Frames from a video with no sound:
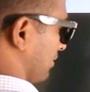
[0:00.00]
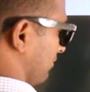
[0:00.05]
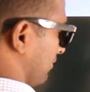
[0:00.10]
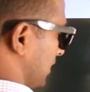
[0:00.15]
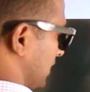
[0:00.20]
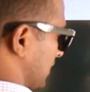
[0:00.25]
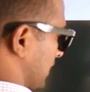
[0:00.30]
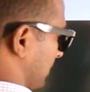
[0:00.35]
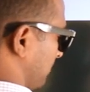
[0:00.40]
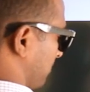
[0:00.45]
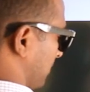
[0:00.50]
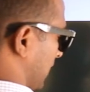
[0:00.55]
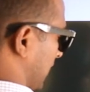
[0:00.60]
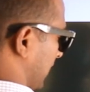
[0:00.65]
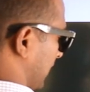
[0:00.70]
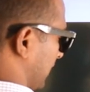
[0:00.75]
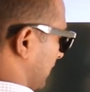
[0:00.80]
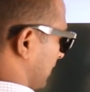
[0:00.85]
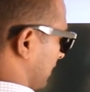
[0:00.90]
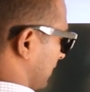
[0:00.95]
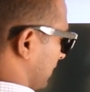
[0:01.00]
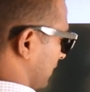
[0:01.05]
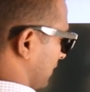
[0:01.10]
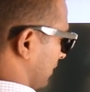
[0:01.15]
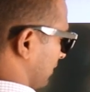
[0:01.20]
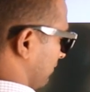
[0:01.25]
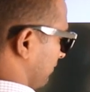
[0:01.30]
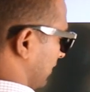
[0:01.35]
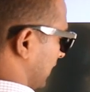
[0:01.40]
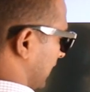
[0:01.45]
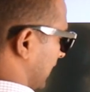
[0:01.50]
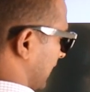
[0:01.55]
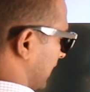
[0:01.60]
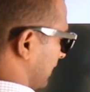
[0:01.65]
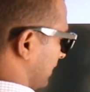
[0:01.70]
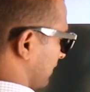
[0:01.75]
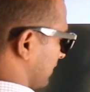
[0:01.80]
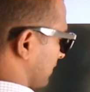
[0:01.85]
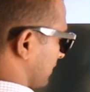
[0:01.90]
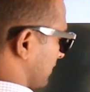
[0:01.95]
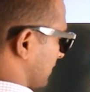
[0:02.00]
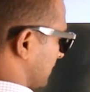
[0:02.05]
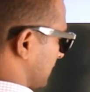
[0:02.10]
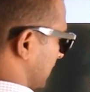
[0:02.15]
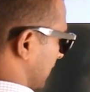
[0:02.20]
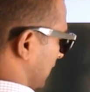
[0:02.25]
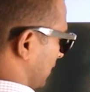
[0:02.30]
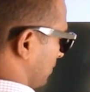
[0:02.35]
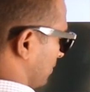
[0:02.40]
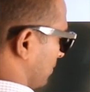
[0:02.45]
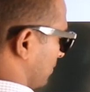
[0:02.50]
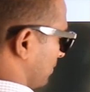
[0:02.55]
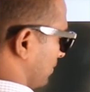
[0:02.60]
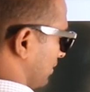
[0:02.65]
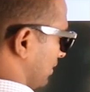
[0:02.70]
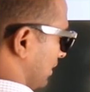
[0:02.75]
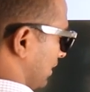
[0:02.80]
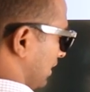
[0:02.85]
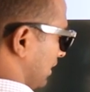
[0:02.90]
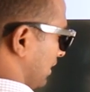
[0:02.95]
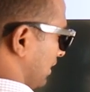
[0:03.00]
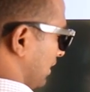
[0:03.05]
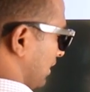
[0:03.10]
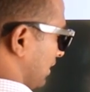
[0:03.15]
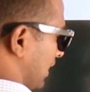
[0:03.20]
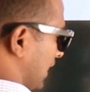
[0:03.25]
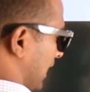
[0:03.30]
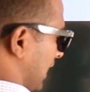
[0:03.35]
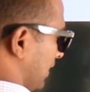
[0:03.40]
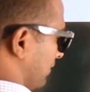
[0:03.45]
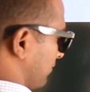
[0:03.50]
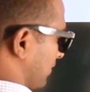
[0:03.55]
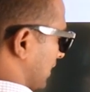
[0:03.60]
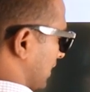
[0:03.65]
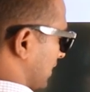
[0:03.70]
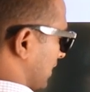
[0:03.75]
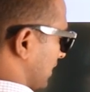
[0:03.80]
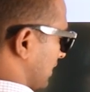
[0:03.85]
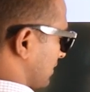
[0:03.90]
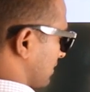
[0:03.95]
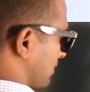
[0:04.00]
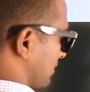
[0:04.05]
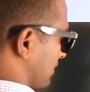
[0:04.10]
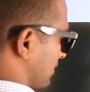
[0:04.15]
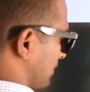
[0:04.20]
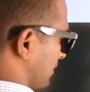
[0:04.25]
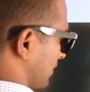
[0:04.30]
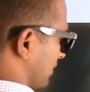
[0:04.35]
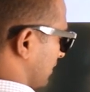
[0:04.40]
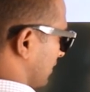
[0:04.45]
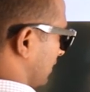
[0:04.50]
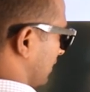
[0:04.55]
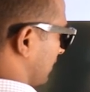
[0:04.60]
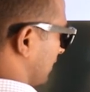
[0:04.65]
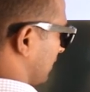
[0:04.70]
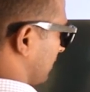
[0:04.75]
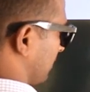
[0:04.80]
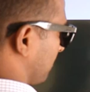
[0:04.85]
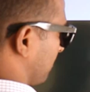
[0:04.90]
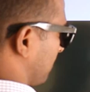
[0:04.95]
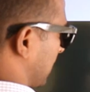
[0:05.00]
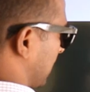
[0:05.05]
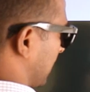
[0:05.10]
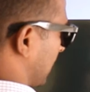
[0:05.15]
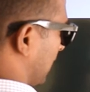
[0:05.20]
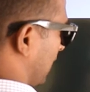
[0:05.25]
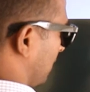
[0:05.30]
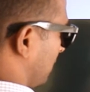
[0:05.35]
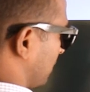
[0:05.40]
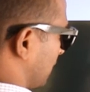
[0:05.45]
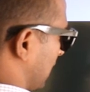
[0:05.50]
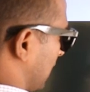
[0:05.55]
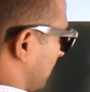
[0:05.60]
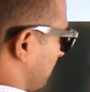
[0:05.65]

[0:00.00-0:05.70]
we subtract. We get 0. After this, bring down